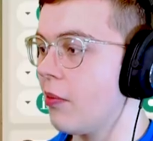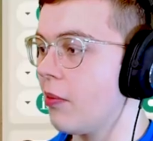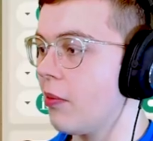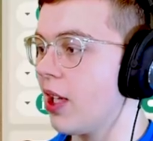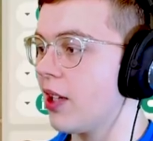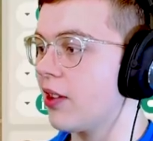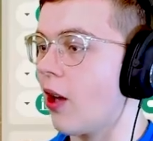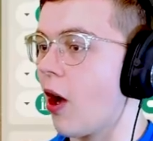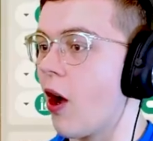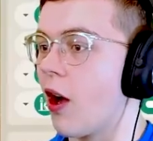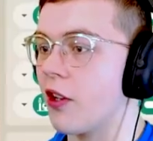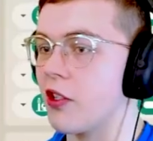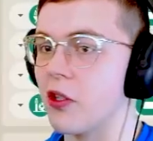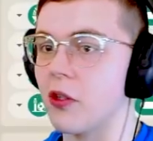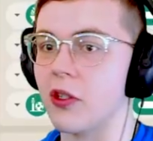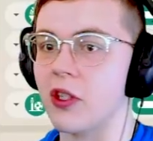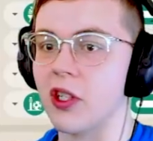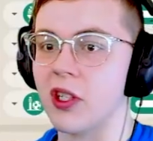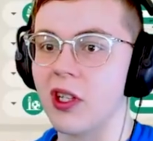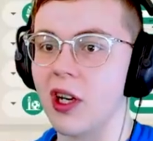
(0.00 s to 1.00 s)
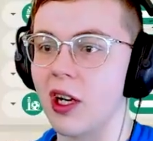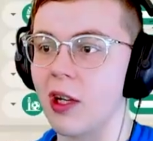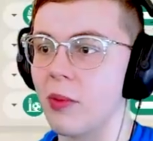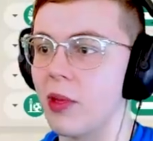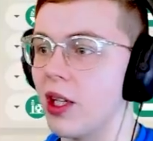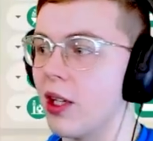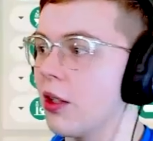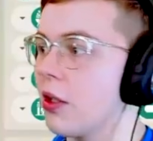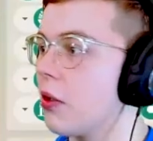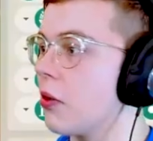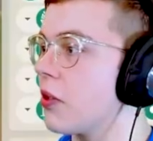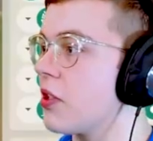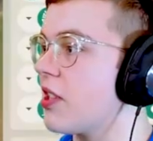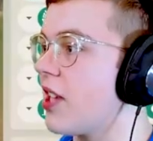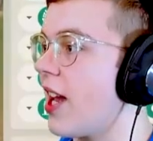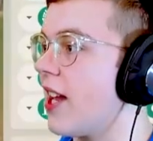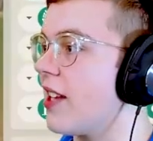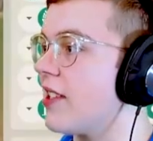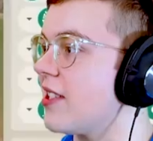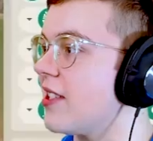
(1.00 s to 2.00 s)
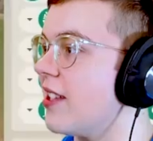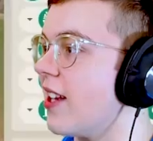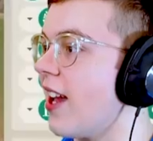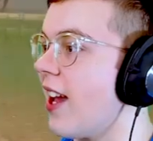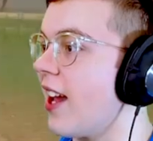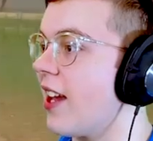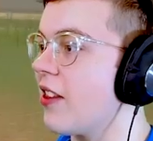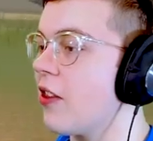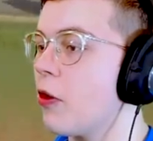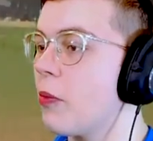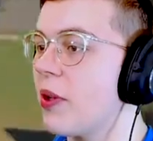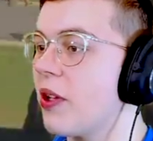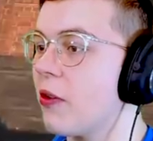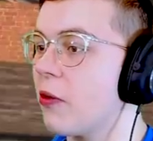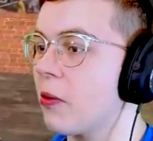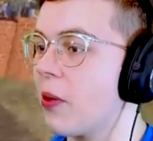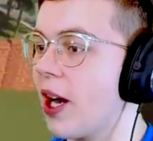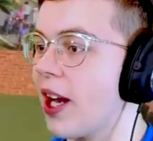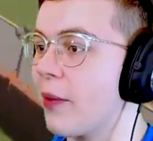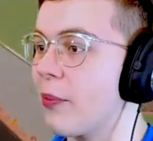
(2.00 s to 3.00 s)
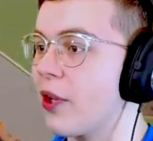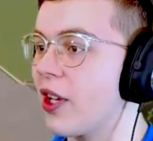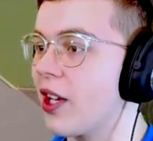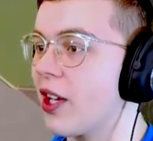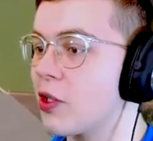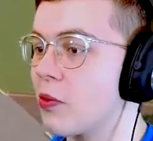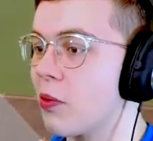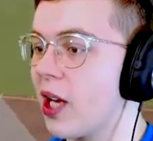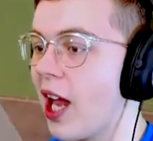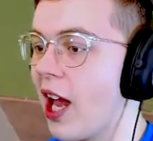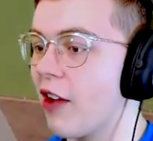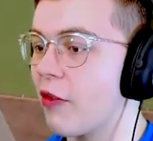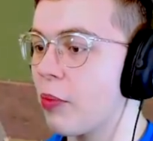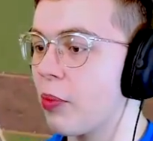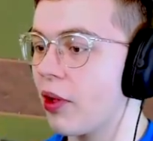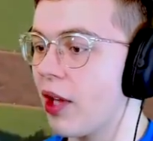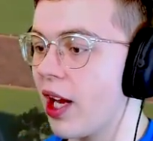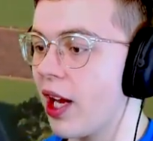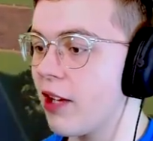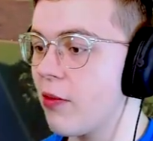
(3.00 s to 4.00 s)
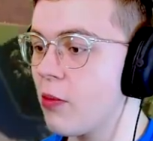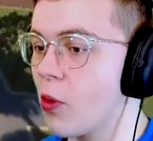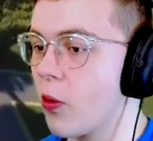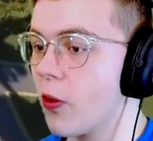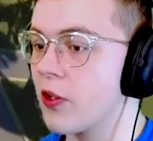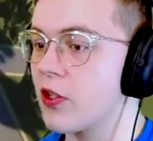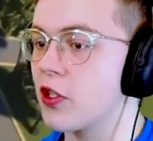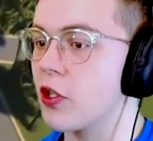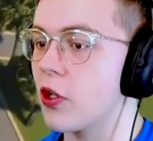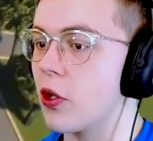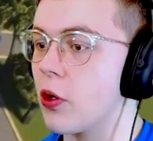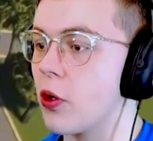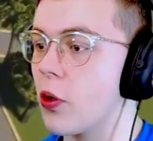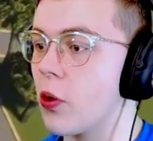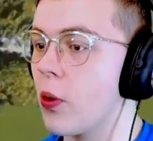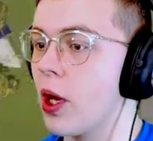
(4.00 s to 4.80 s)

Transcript: My dogs are just gonna be a little sad today. They'll be all right because we have plenty more zoo